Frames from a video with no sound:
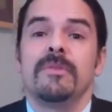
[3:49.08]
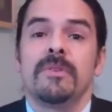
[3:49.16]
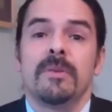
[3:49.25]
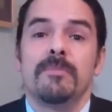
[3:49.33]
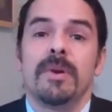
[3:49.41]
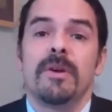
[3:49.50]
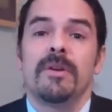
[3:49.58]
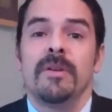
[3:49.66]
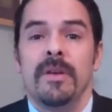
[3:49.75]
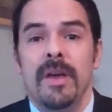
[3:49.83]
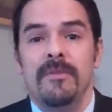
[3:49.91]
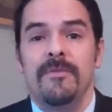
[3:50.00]
compared
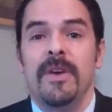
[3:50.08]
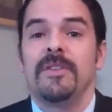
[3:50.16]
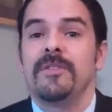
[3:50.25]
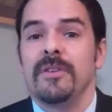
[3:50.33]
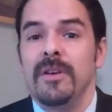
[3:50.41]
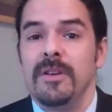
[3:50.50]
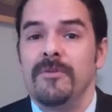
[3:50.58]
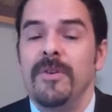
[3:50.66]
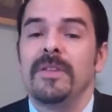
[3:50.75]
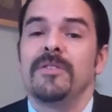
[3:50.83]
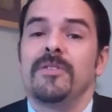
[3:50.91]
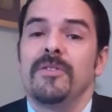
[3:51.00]
and facing a
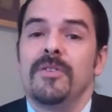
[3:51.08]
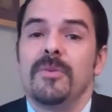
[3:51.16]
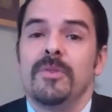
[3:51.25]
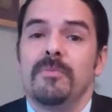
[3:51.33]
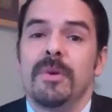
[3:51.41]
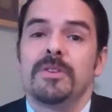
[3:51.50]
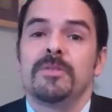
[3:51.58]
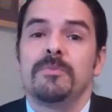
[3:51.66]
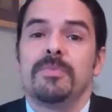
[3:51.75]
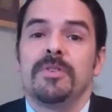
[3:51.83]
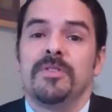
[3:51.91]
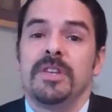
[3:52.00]
defense attorney with
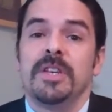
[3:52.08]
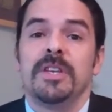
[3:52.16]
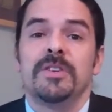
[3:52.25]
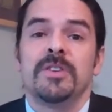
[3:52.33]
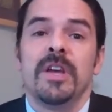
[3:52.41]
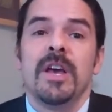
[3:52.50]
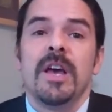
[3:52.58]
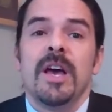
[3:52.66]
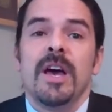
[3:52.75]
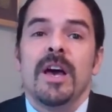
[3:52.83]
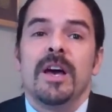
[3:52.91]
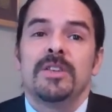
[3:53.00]
much prestige,
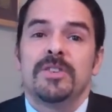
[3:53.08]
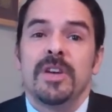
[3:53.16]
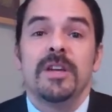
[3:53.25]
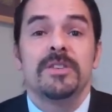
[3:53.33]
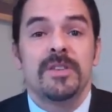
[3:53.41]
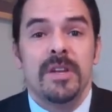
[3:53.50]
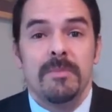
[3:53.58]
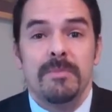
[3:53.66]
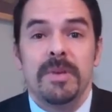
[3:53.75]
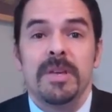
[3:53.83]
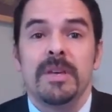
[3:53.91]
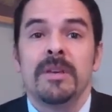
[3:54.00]
a judge can
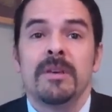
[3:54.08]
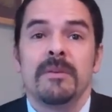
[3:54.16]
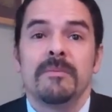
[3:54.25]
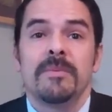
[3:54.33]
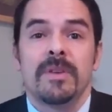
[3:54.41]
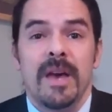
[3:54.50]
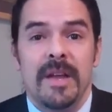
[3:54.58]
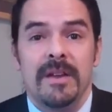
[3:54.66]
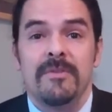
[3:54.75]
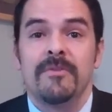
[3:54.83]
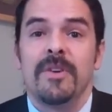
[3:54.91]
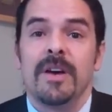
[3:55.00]
be kind
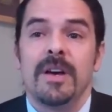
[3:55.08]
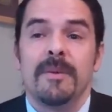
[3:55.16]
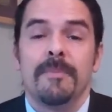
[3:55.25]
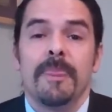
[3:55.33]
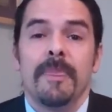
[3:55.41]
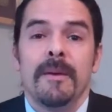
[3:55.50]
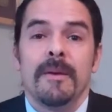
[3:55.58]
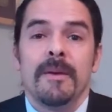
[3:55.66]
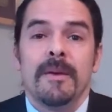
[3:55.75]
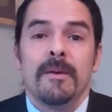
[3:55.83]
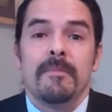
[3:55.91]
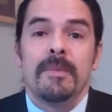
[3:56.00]
of
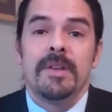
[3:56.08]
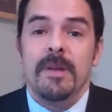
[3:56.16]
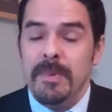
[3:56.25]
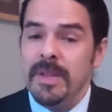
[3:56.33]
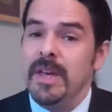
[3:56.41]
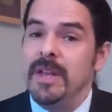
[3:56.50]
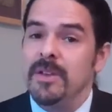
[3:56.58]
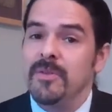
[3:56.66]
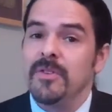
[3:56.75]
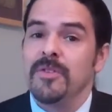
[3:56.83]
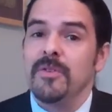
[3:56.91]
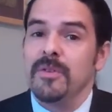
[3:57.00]
manipulated to
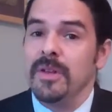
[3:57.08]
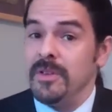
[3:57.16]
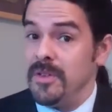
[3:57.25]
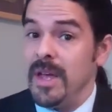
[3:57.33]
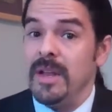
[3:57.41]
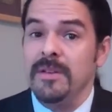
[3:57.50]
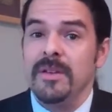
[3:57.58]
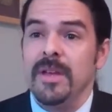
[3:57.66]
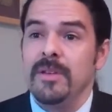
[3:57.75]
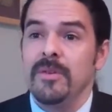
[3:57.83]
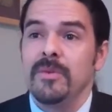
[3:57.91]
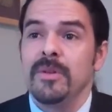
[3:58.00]
a certain extent.
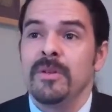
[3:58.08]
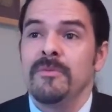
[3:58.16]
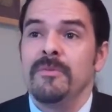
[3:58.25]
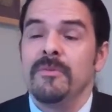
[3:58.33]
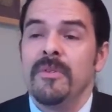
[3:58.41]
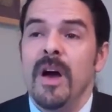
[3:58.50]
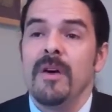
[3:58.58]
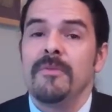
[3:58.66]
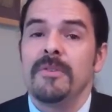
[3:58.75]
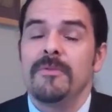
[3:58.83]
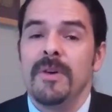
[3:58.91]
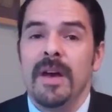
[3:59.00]
And you will
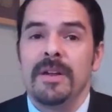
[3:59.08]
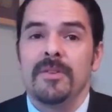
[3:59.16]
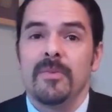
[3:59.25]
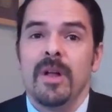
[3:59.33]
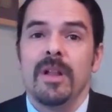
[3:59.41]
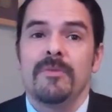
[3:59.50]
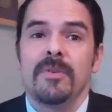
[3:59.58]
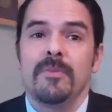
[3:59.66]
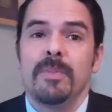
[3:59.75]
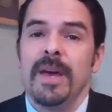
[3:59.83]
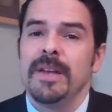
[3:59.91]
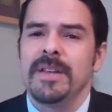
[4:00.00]
often find as well, if you
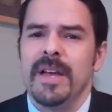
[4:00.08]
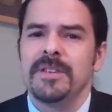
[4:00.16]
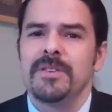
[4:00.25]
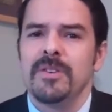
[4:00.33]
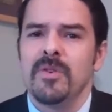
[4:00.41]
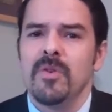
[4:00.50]
pay attention in a